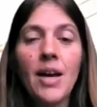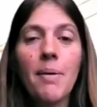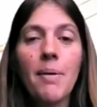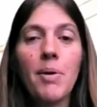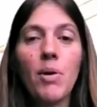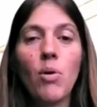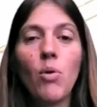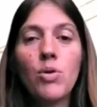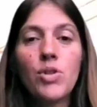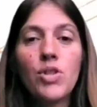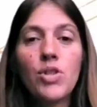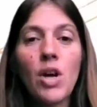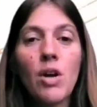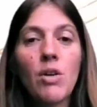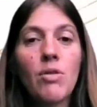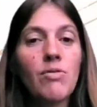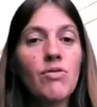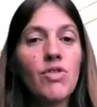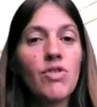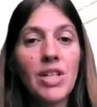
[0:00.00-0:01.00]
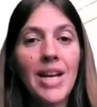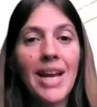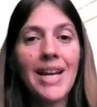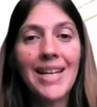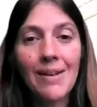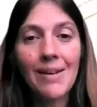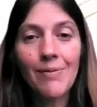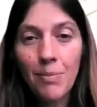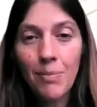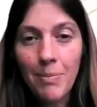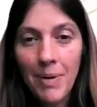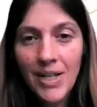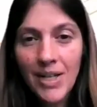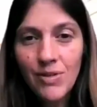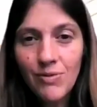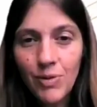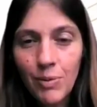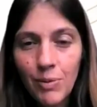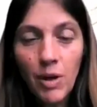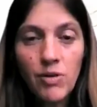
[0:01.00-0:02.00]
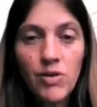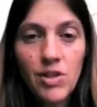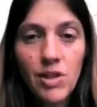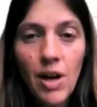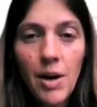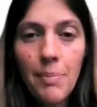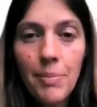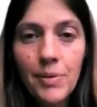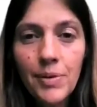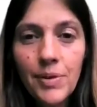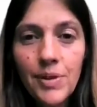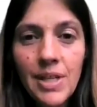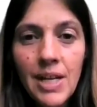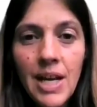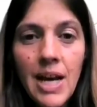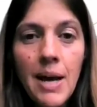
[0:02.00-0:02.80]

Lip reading: but also genetic information from those samples,